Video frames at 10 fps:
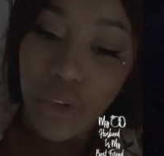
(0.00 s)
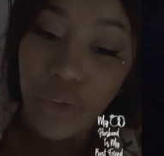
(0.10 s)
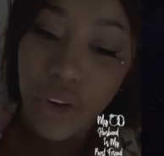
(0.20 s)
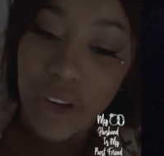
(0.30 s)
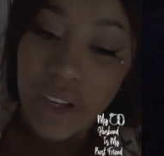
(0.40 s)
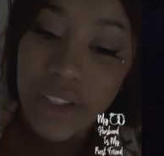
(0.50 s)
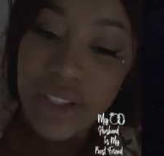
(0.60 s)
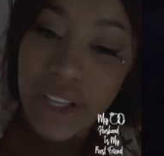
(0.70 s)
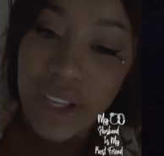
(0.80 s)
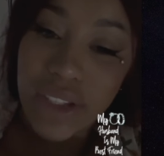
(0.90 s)

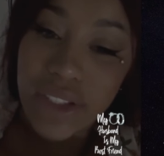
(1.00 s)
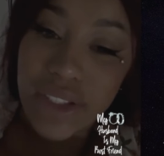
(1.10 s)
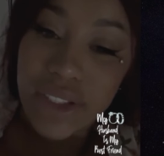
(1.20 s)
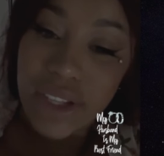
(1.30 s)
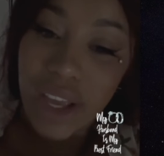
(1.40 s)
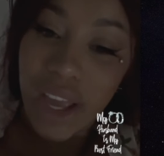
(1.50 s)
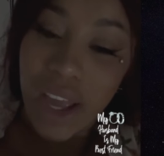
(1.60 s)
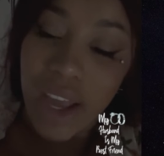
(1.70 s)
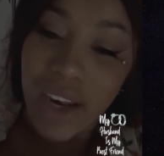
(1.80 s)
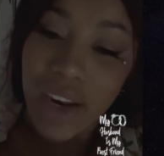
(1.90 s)
realistics
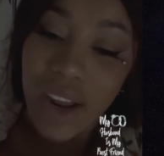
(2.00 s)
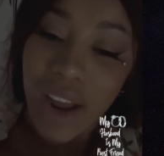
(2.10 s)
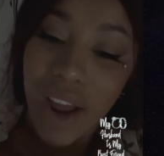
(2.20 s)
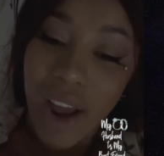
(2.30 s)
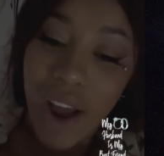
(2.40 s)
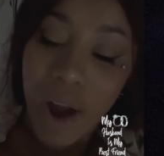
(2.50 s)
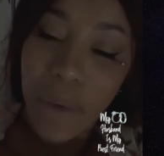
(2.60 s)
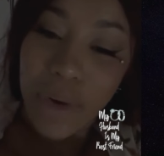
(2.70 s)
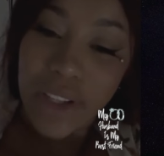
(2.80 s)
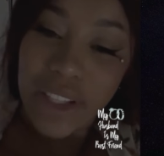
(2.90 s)
and
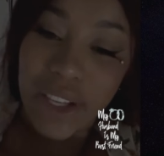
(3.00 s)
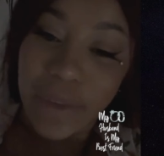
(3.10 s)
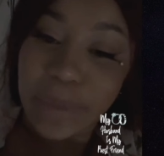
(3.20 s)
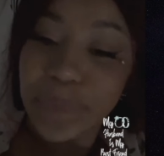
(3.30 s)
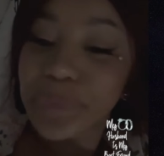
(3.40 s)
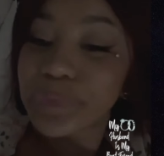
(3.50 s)
I want to think.